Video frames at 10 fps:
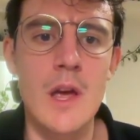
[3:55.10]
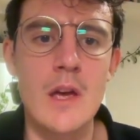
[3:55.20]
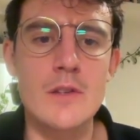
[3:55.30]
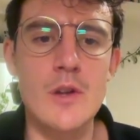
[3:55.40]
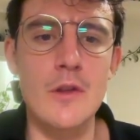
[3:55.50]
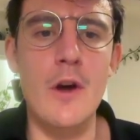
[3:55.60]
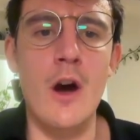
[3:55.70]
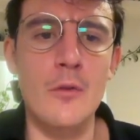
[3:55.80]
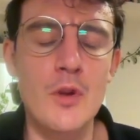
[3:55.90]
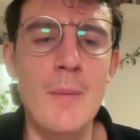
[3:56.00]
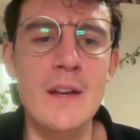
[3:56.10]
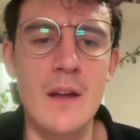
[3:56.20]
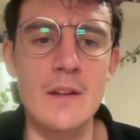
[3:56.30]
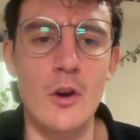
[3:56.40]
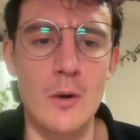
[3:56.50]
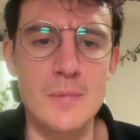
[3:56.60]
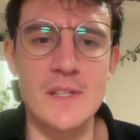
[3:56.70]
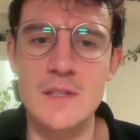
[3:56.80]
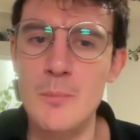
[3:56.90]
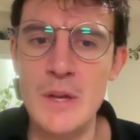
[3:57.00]
so that after my knight hops
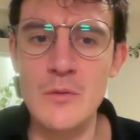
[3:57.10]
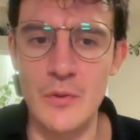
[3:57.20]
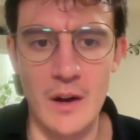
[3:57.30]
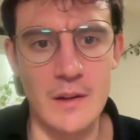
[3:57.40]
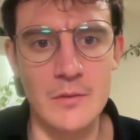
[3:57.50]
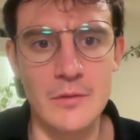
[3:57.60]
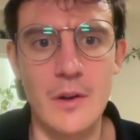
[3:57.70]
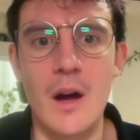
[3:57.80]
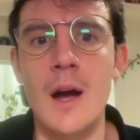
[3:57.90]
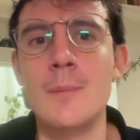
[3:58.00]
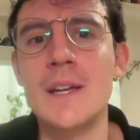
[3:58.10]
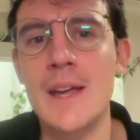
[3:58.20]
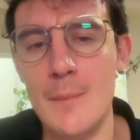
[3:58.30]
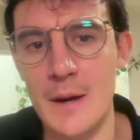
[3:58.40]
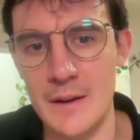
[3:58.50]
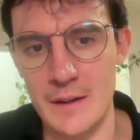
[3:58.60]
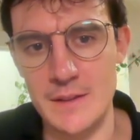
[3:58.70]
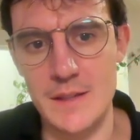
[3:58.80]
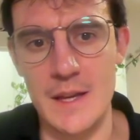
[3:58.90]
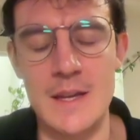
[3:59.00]
into b5, I'm going to get my
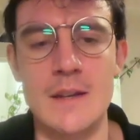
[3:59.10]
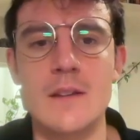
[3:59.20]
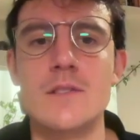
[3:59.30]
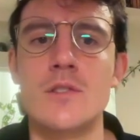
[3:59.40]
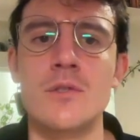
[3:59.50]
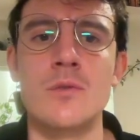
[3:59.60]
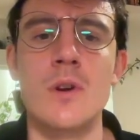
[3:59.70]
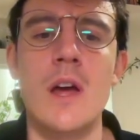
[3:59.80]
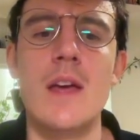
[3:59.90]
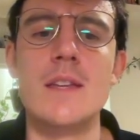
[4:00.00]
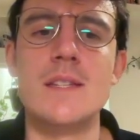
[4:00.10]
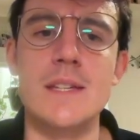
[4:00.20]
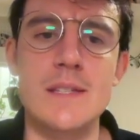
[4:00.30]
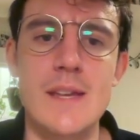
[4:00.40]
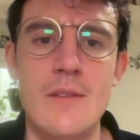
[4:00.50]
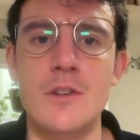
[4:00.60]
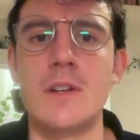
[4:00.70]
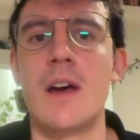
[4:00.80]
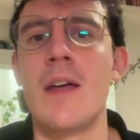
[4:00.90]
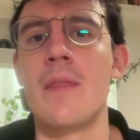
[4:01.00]
knight into
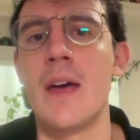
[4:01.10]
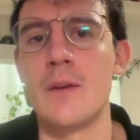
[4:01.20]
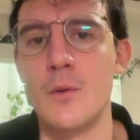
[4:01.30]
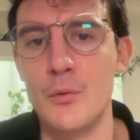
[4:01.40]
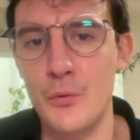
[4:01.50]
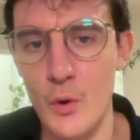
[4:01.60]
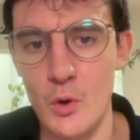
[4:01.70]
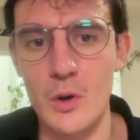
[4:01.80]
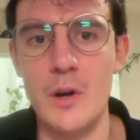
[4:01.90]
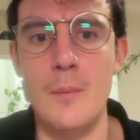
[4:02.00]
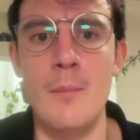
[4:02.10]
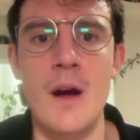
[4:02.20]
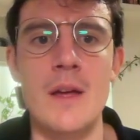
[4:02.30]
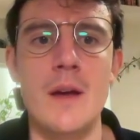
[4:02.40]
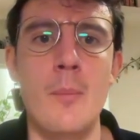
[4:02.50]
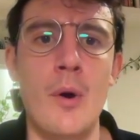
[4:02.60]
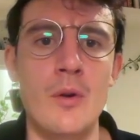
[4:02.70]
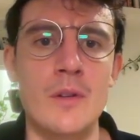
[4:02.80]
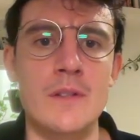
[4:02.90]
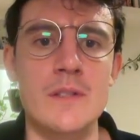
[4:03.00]
c7 and then fork my
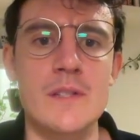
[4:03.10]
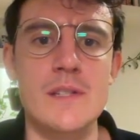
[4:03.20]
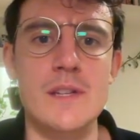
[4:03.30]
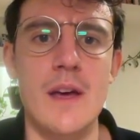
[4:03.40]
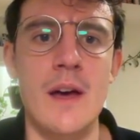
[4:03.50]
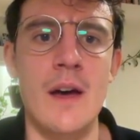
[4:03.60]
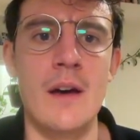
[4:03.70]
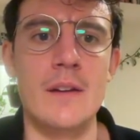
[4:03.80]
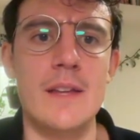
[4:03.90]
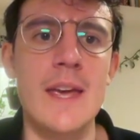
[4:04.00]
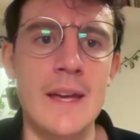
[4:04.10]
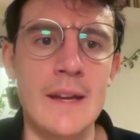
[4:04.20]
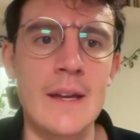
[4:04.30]
opponent's king